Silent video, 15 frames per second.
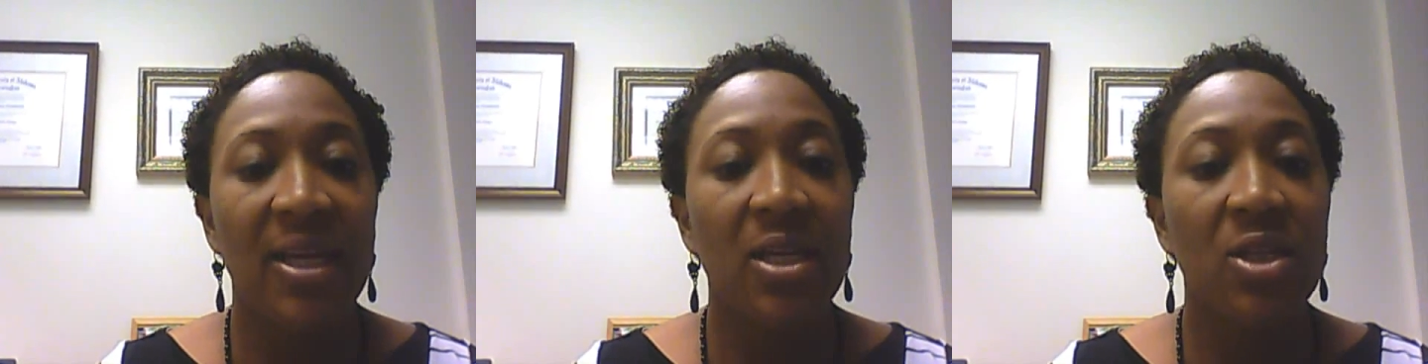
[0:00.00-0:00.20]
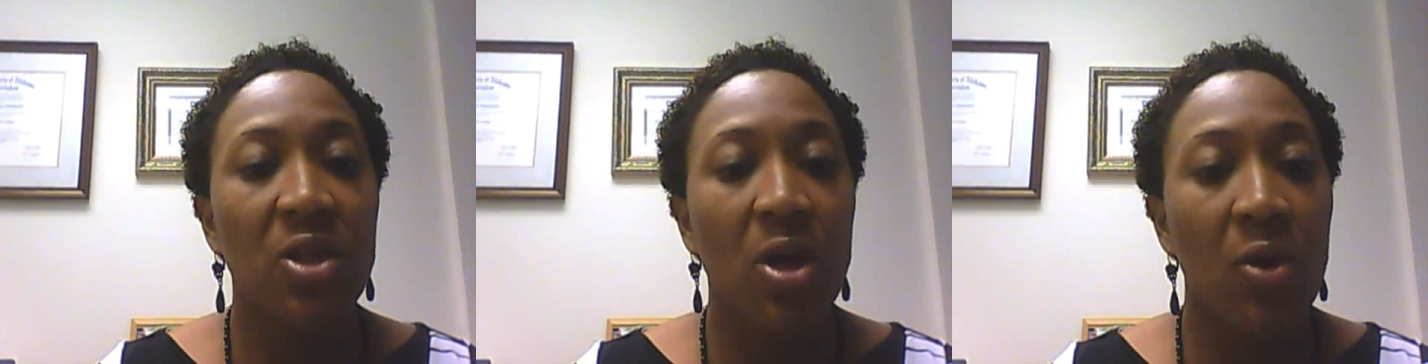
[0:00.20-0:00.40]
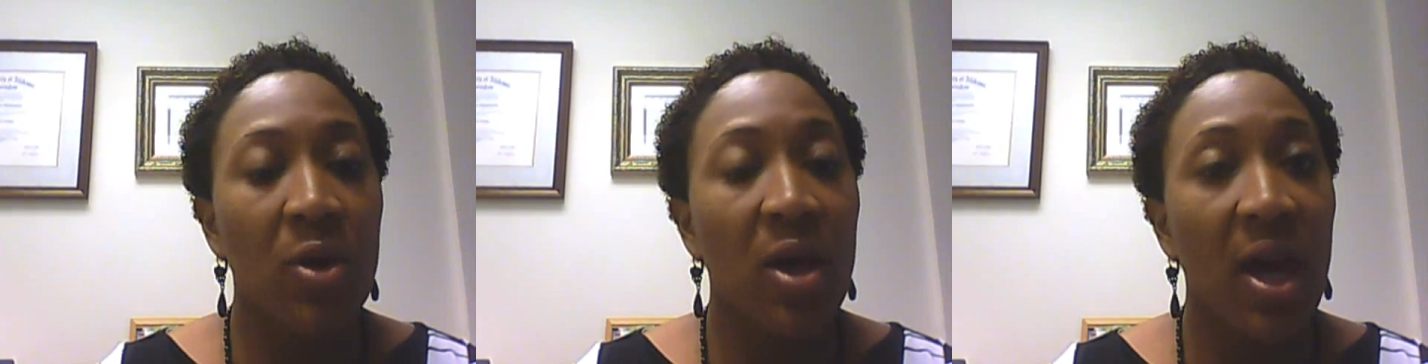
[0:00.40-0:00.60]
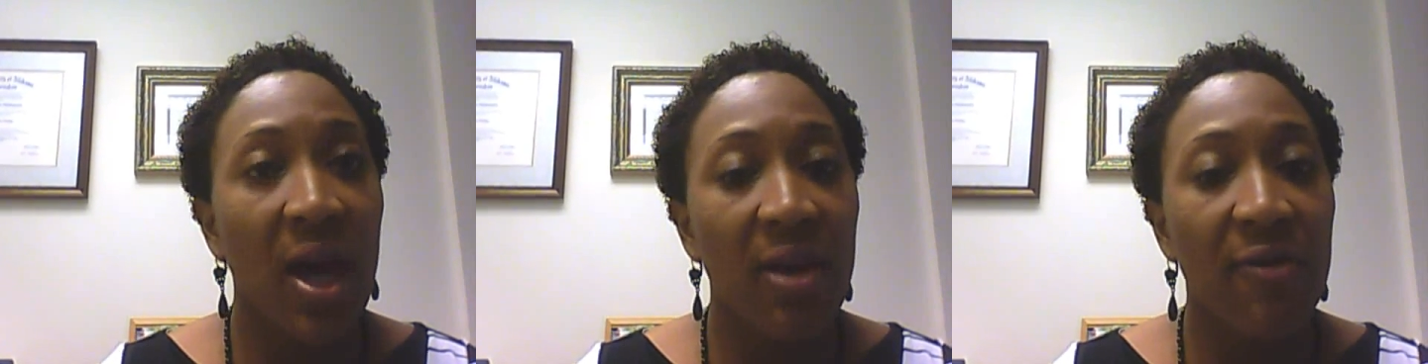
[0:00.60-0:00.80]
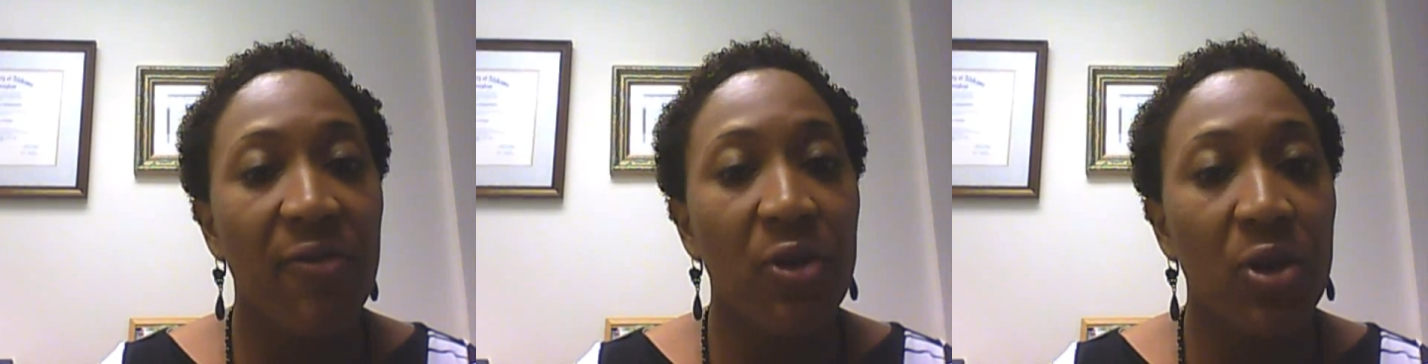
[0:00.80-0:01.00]
It is
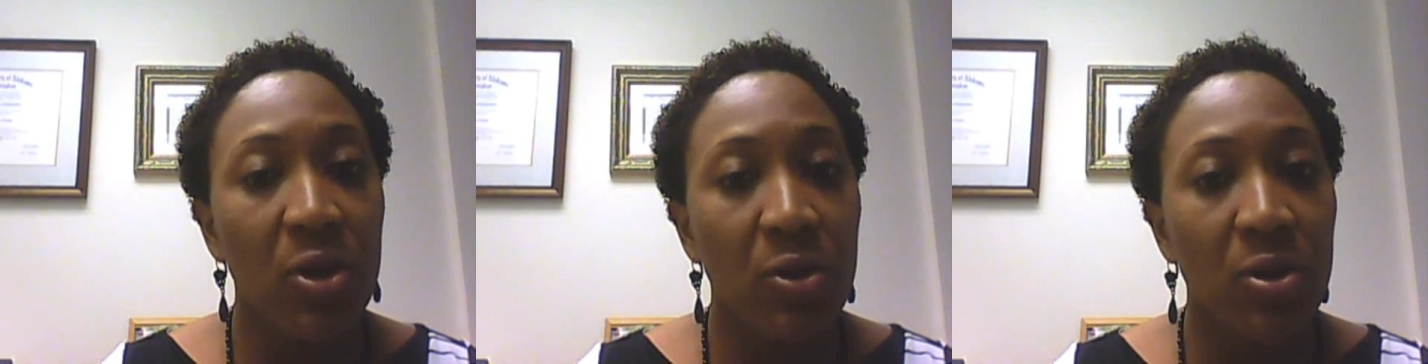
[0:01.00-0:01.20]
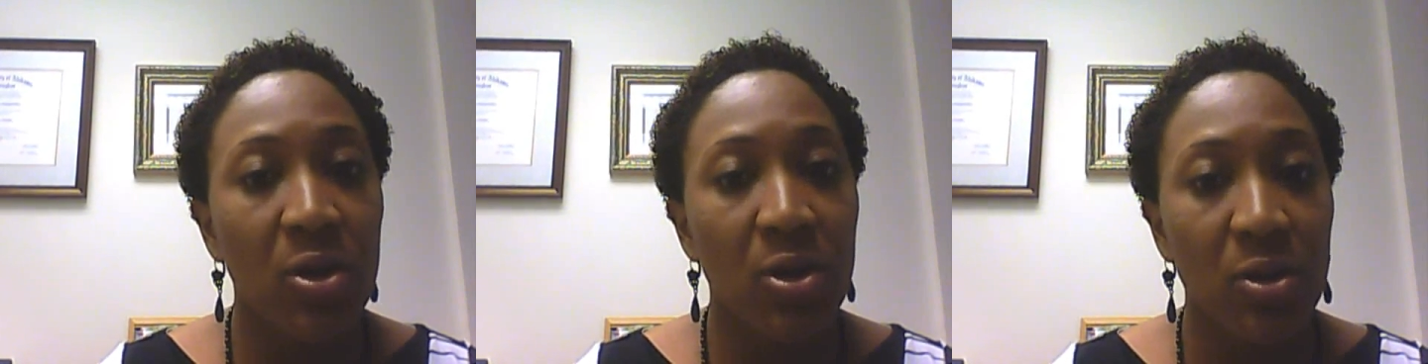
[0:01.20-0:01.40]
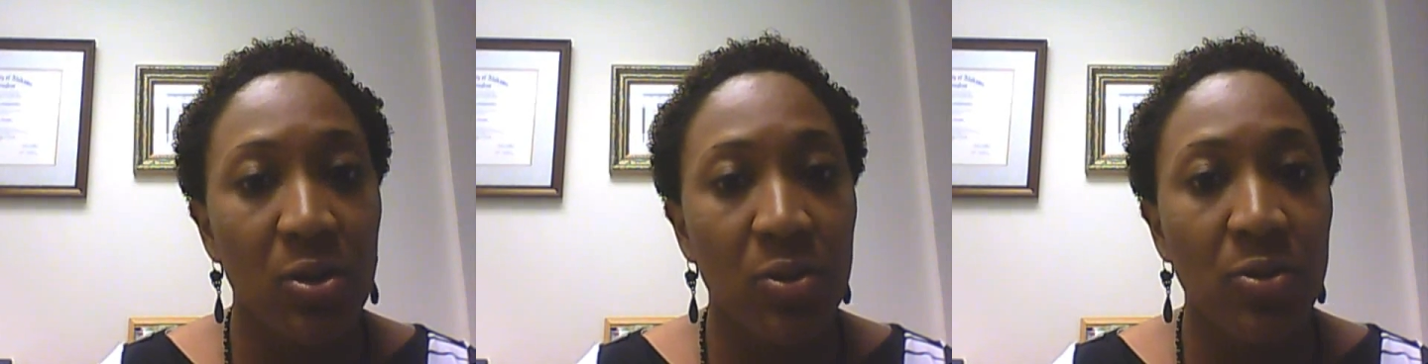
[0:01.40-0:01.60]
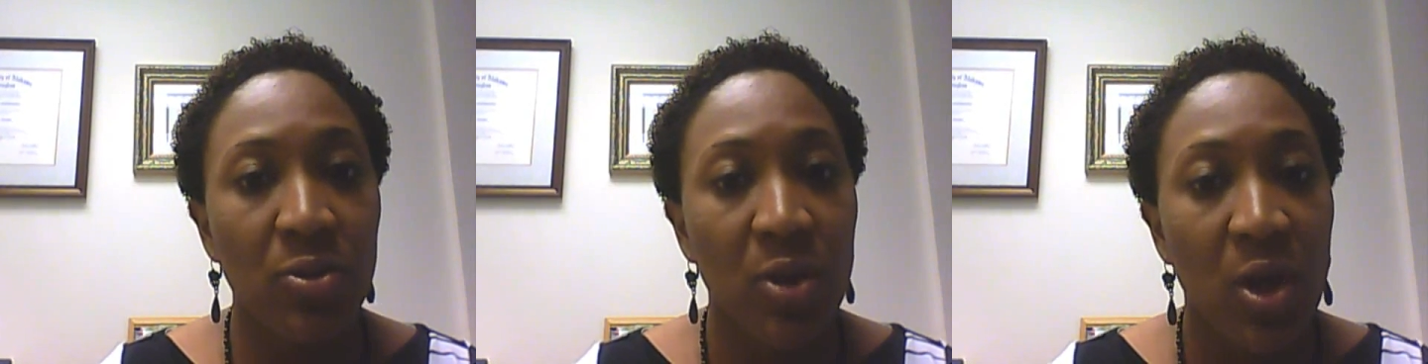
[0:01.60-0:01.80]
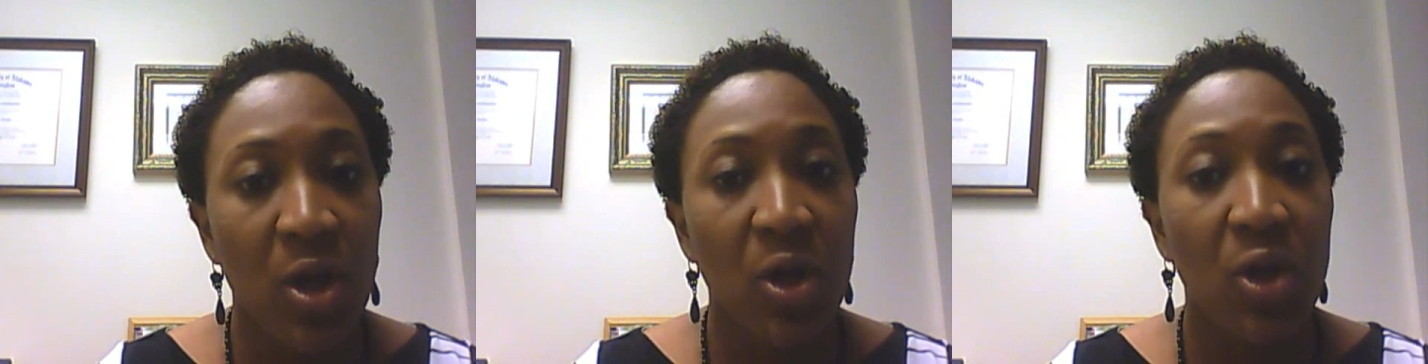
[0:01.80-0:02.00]
okay for you to
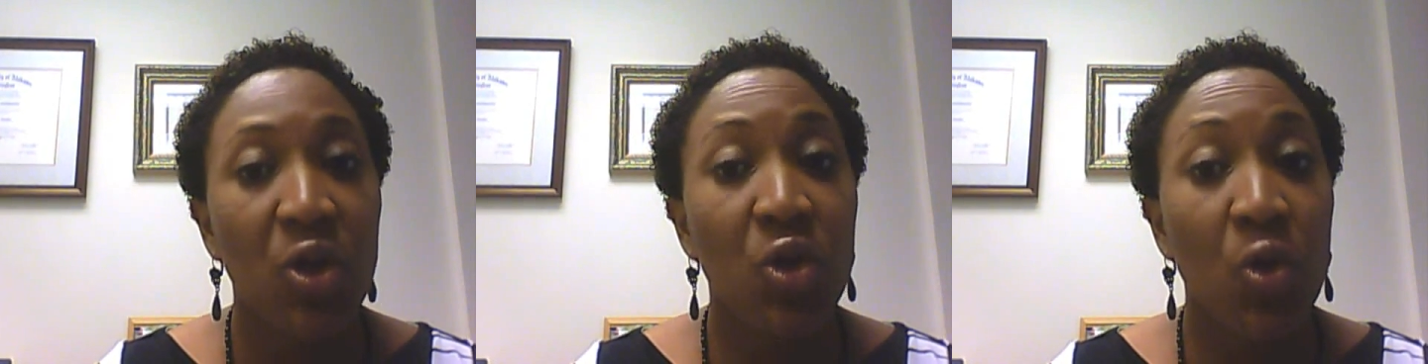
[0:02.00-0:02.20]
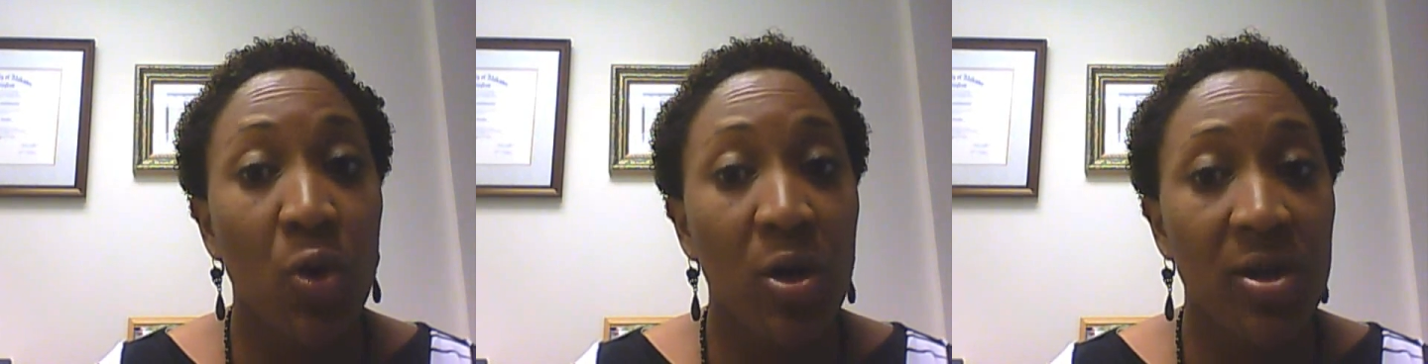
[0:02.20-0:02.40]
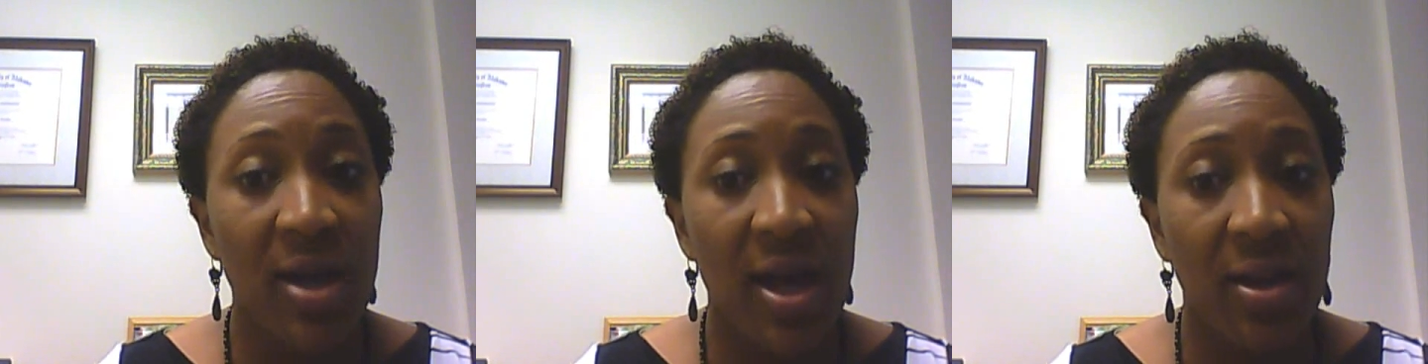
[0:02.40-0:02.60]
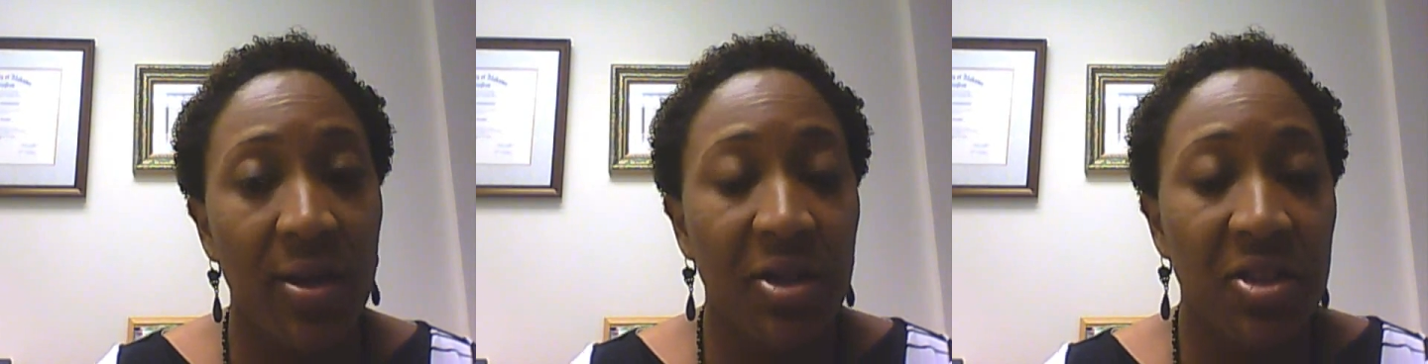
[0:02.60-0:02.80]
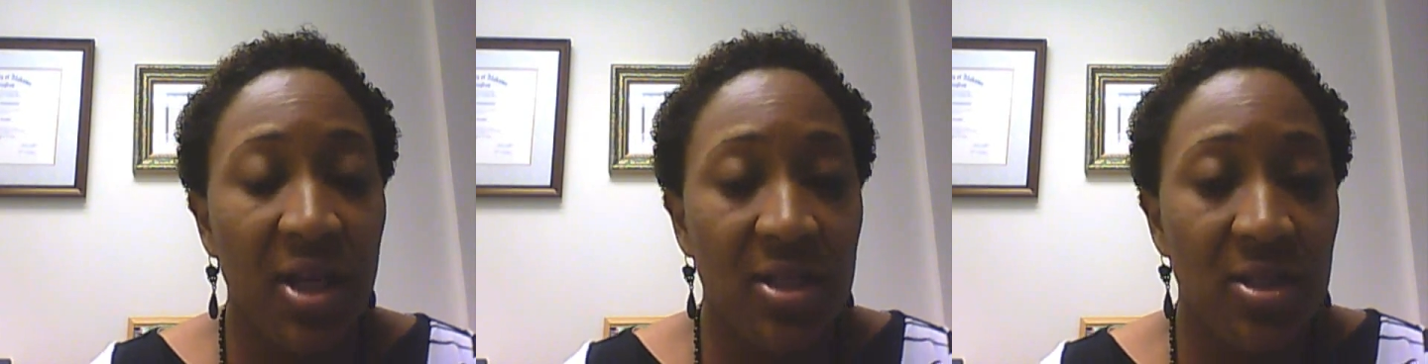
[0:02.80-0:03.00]
use your
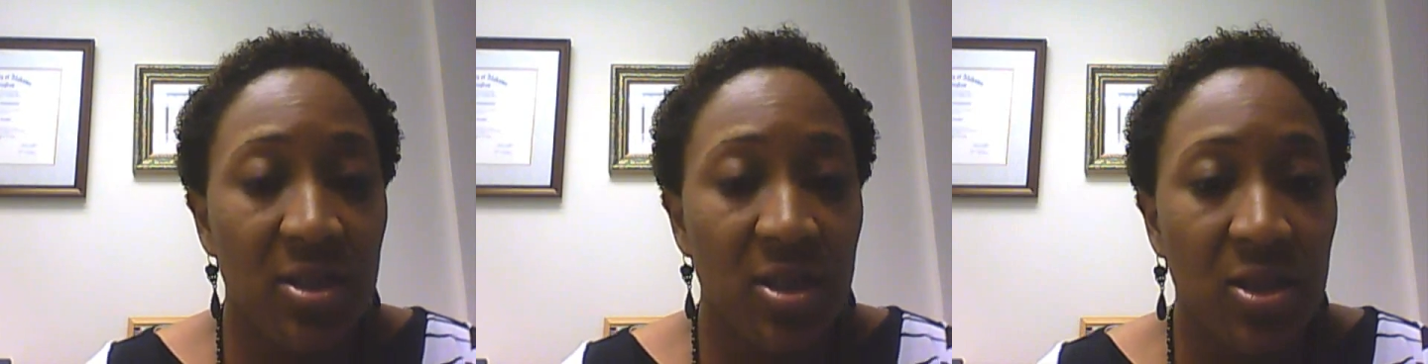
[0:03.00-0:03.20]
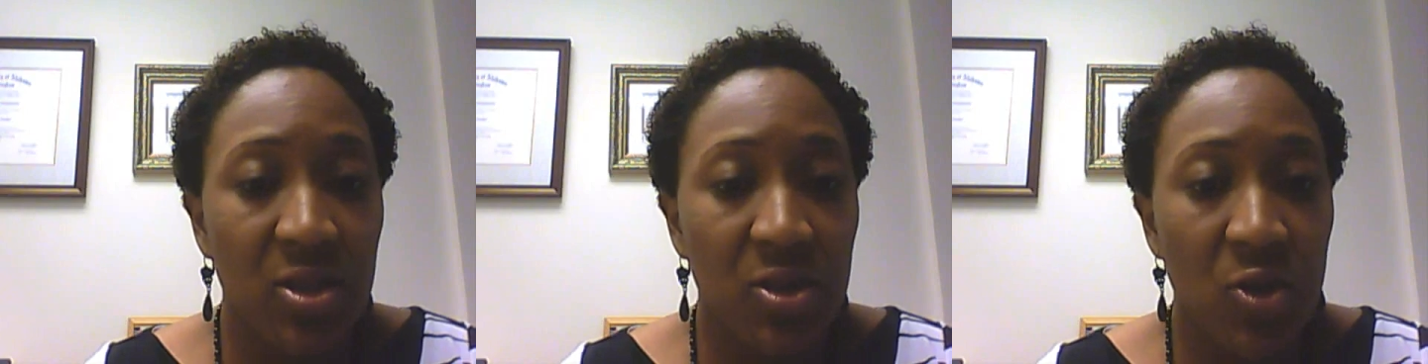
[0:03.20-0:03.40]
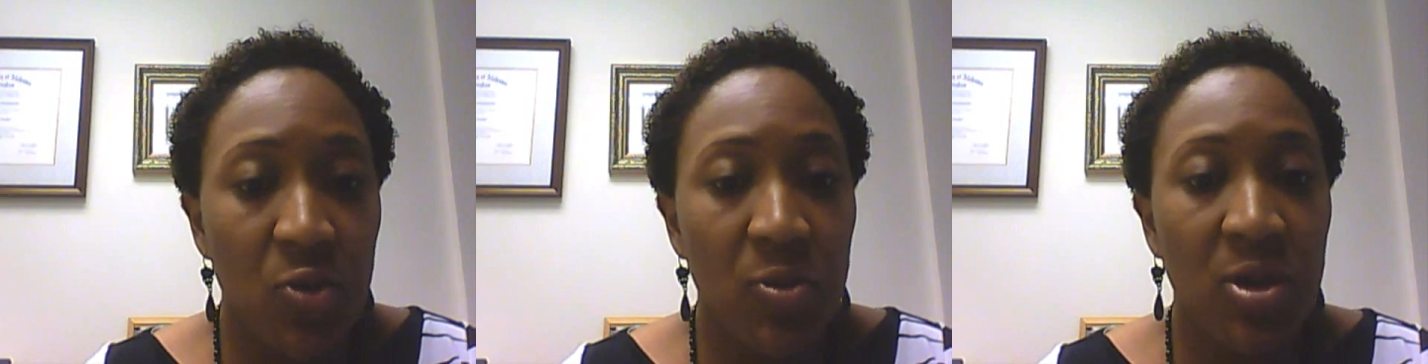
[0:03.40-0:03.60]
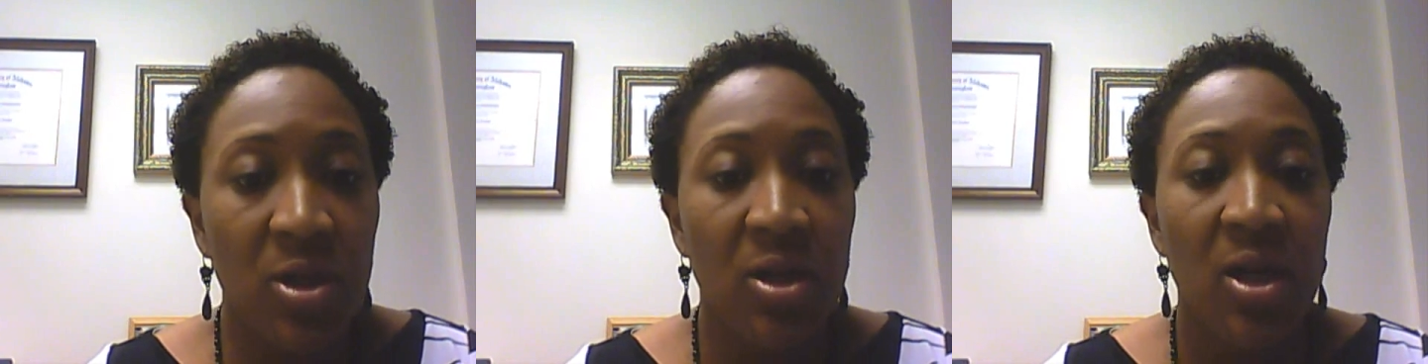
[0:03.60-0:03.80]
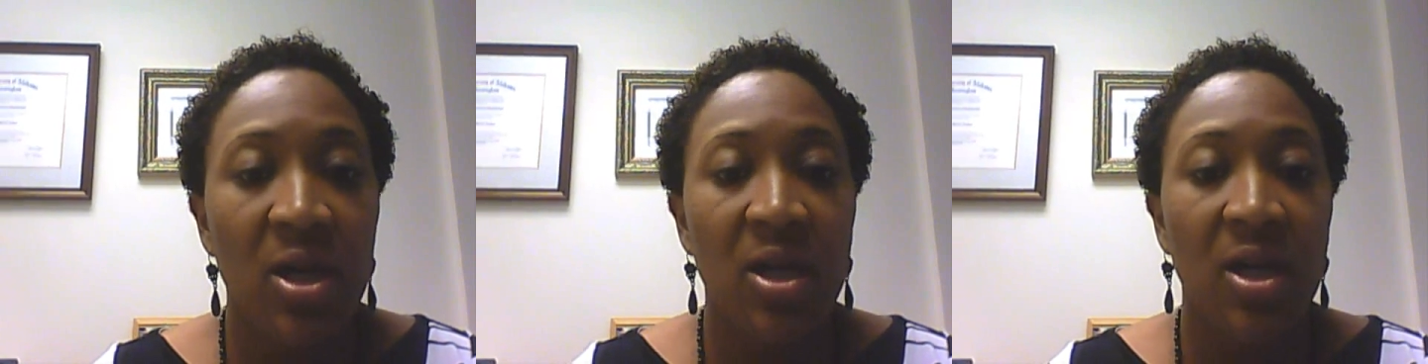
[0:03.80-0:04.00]
knowledge as a consumer